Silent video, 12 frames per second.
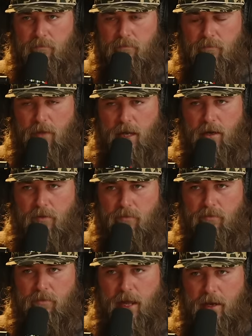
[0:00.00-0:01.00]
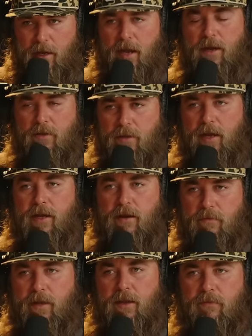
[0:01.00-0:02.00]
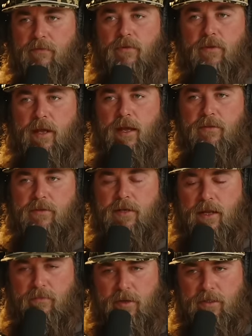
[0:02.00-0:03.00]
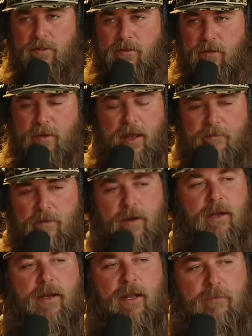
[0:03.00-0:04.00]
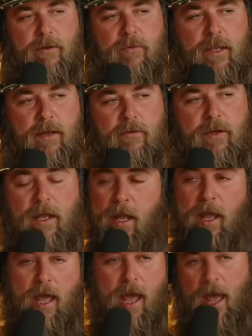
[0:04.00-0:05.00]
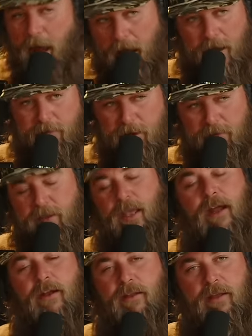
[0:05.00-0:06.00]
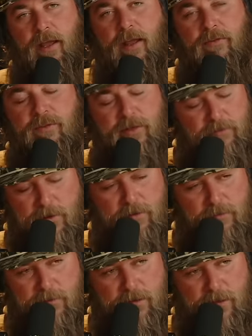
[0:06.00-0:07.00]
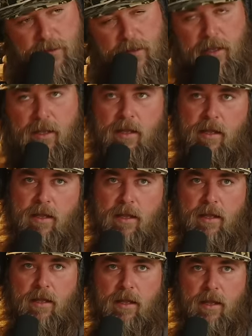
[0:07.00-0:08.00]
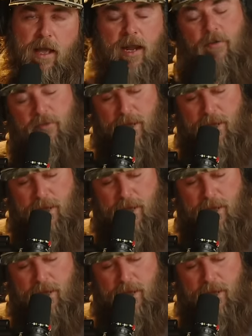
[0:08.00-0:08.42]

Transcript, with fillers: but I know that I know that day we killed four coyotes. Now the rest of the trip, I have no idea how many we killed. I haven't even counted the coyotes in the photo we took. I don't